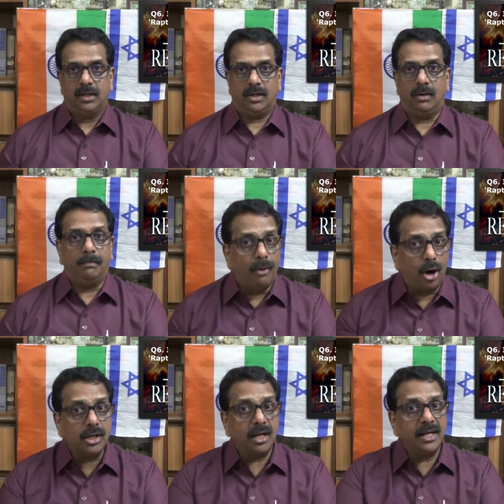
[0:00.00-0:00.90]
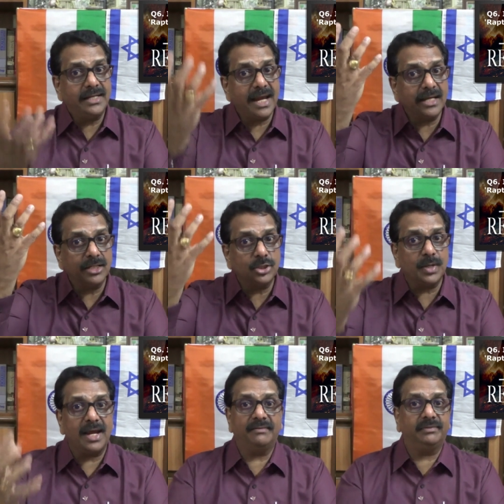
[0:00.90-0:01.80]
Or bodily taken to
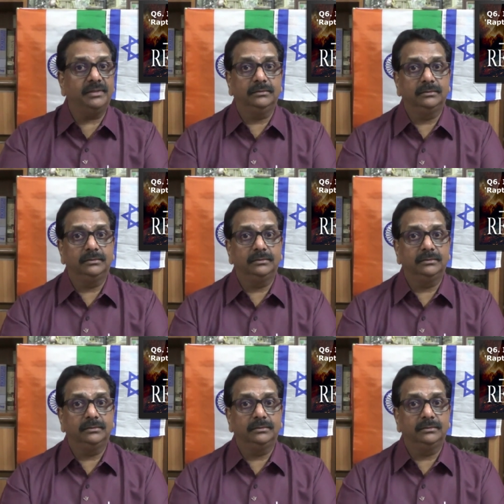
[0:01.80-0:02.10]
heaven?